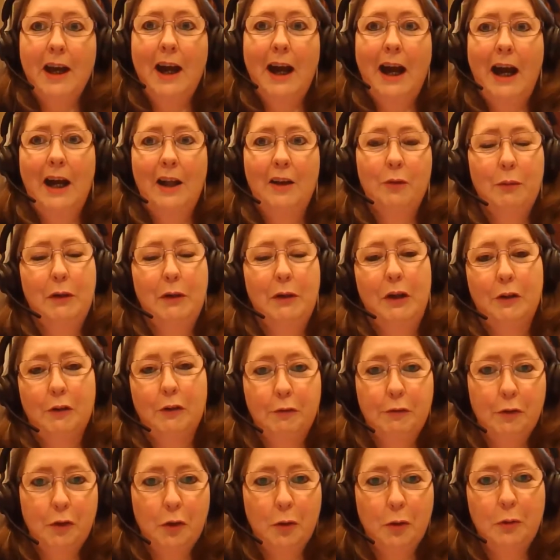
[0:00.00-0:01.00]
And we look
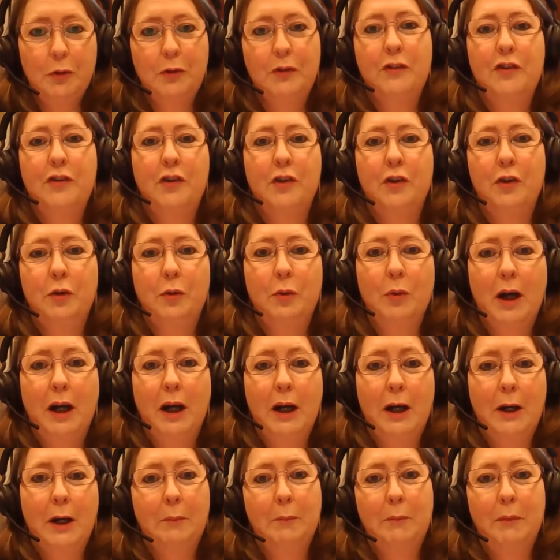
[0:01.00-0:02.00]
forward to
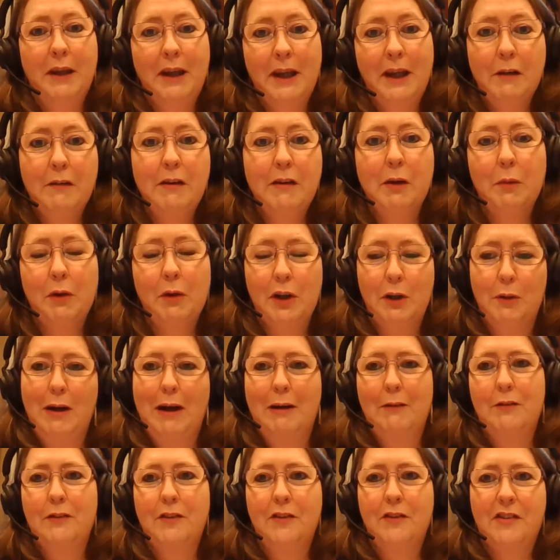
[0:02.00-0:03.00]
hearing what you
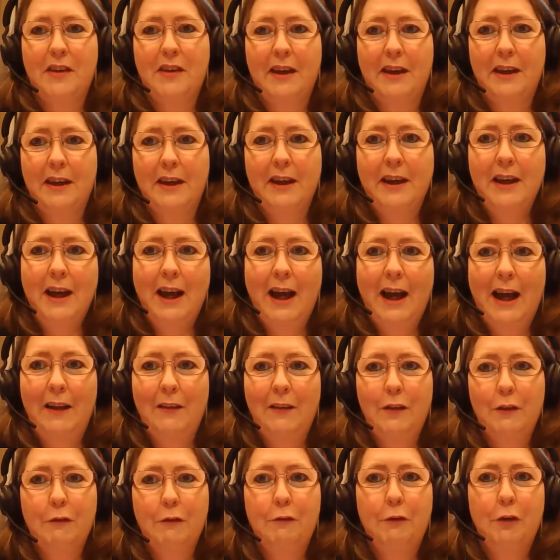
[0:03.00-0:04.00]
have to say,
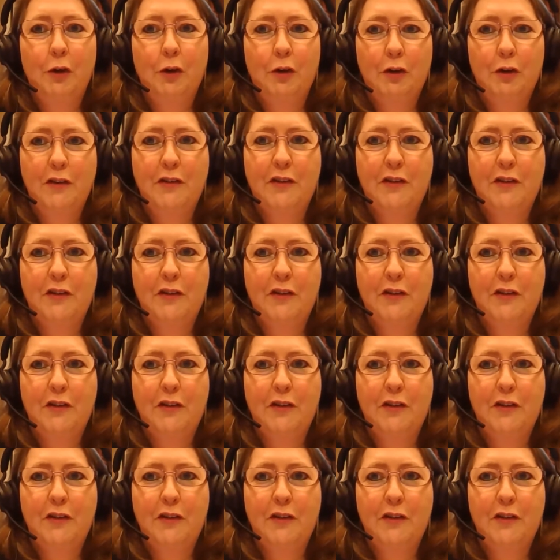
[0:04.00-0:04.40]
and the floor is